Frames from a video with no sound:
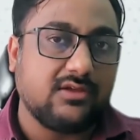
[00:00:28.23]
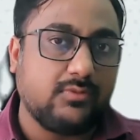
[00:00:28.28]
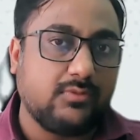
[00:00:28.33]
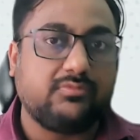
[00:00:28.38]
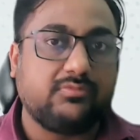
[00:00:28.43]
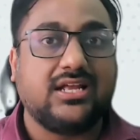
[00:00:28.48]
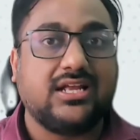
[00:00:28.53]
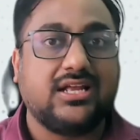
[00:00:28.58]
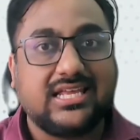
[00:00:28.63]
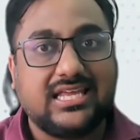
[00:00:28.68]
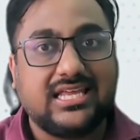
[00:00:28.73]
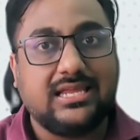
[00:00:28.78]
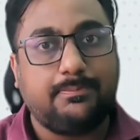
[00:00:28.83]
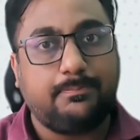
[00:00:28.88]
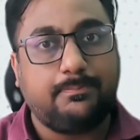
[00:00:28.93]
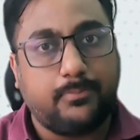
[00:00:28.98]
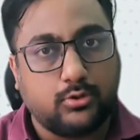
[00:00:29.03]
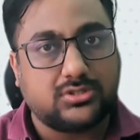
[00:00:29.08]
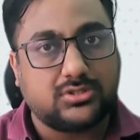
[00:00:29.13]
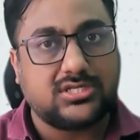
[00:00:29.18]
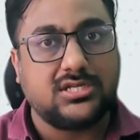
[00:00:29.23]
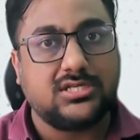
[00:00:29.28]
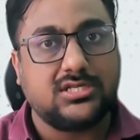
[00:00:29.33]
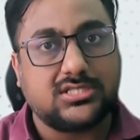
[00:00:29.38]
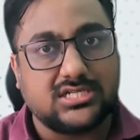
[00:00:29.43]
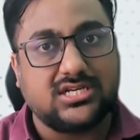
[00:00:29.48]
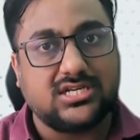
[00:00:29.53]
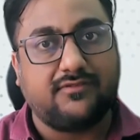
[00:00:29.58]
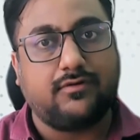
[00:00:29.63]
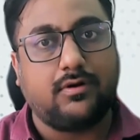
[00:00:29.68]
where we keep posting
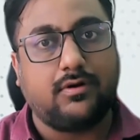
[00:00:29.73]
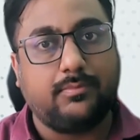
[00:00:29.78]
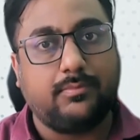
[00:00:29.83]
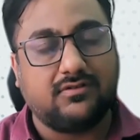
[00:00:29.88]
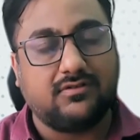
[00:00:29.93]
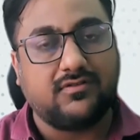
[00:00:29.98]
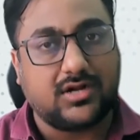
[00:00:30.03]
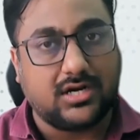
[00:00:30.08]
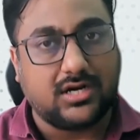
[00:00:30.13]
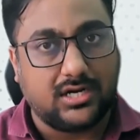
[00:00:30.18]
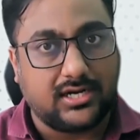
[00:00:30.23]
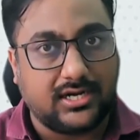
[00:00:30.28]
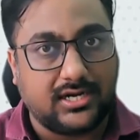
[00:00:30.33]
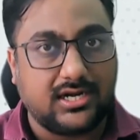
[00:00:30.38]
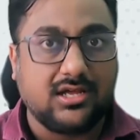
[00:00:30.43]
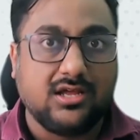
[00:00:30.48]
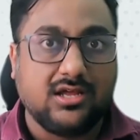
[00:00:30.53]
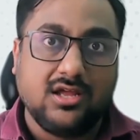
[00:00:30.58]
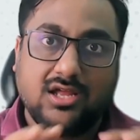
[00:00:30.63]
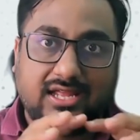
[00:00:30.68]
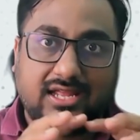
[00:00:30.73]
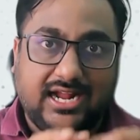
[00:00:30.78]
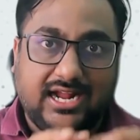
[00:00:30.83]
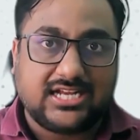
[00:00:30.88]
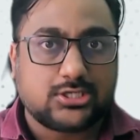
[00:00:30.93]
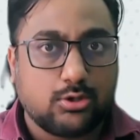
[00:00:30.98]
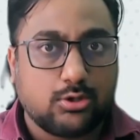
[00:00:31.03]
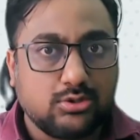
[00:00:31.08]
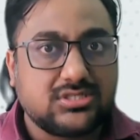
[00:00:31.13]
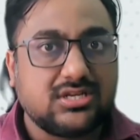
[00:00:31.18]
such informative content
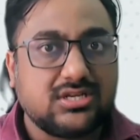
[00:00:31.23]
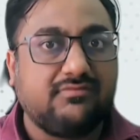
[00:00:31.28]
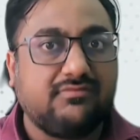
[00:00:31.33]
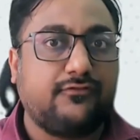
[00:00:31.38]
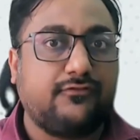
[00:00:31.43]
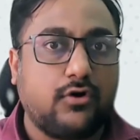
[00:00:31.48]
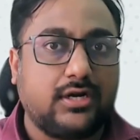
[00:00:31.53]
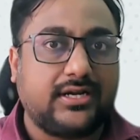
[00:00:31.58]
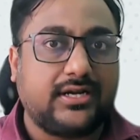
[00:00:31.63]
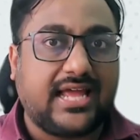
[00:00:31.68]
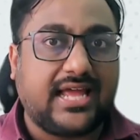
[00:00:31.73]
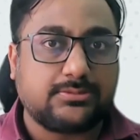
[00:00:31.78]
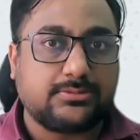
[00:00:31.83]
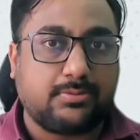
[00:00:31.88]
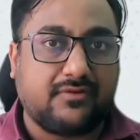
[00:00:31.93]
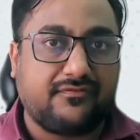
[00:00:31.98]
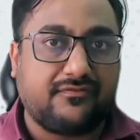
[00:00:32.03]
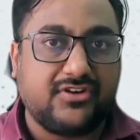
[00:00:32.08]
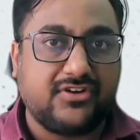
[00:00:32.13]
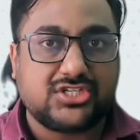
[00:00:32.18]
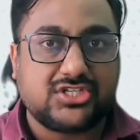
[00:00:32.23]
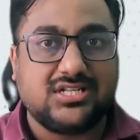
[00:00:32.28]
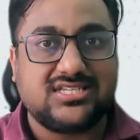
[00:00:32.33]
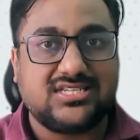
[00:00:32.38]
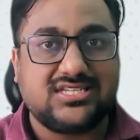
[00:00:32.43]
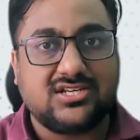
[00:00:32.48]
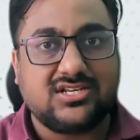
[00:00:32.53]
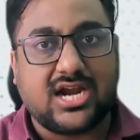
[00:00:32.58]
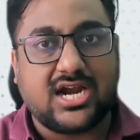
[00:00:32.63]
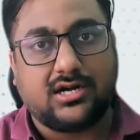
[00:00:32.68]
exclusively for tax professionals
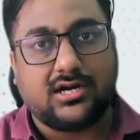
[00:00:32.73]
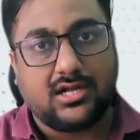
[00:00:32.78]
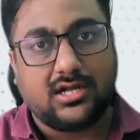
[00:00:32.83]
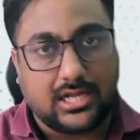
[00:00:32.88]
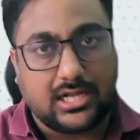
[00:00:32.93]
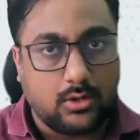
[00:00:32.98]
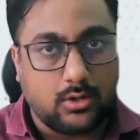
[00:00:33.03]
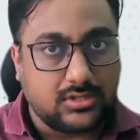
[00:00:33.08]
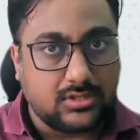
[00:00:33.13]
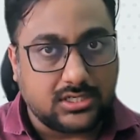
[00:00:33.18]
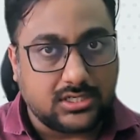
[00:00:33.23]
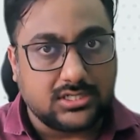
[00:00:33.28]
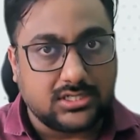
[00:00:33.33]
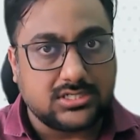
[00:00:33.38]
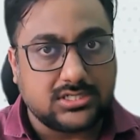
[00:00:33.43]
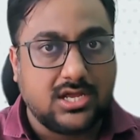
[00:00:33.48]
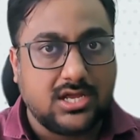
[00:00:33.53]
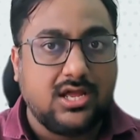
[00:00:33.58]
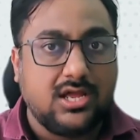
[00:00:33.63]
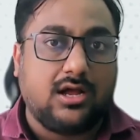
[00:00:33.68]
and chartered accountants